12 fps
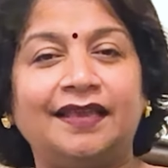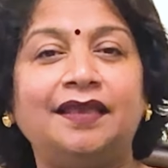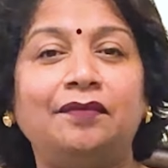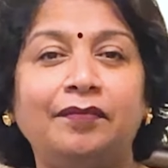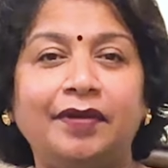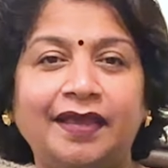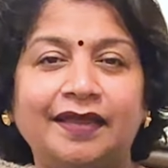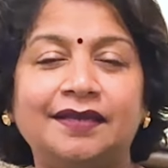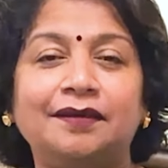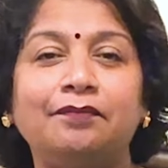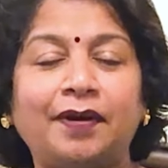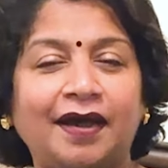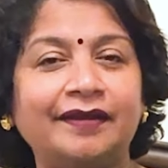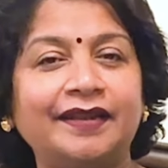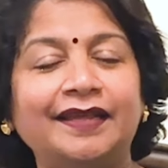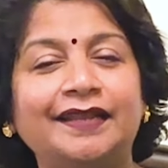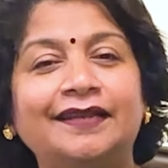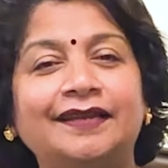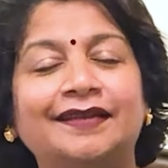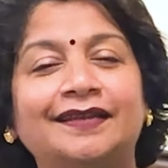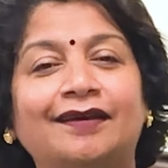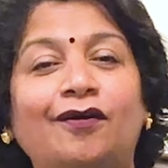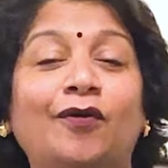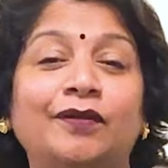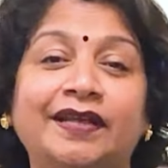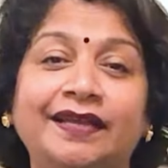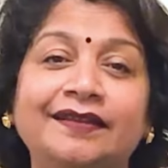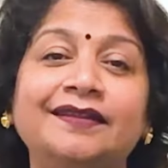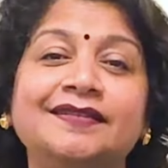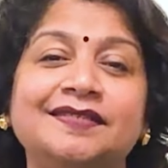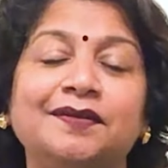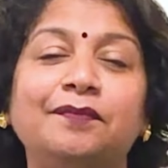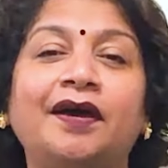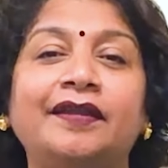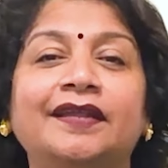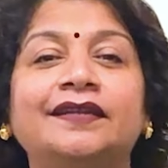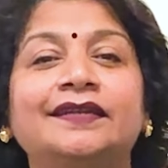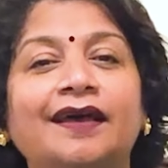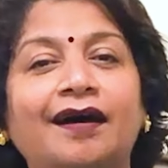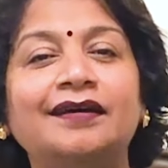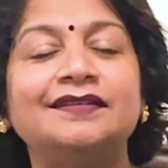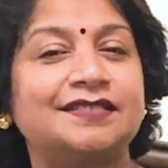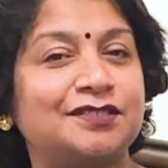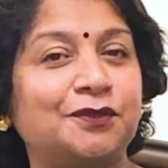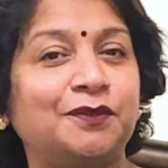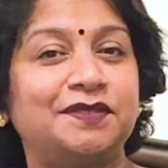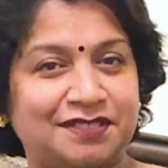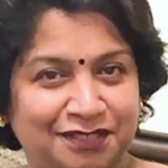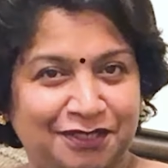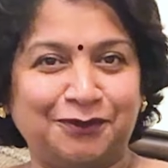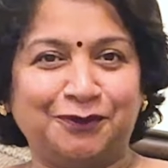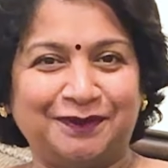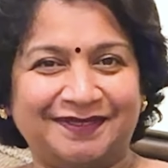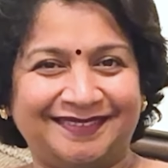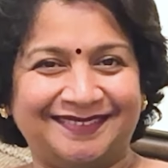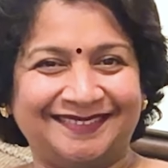he made Bahrain or the Indians in Bahrain dance to his tunes.